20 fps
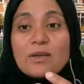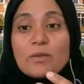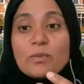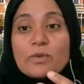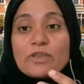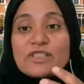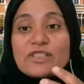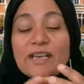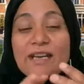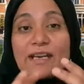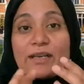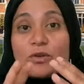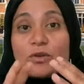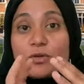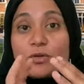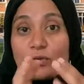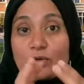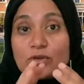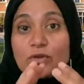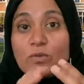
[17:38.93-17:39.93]
which had
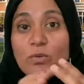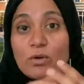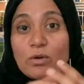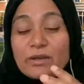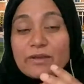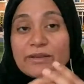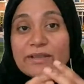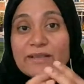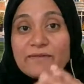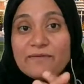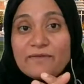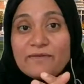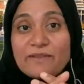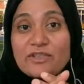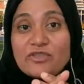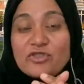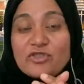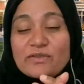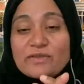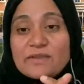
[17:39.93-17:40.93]
good quality
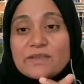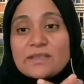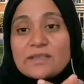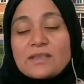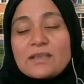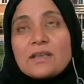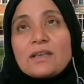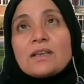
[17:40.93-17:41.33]
features.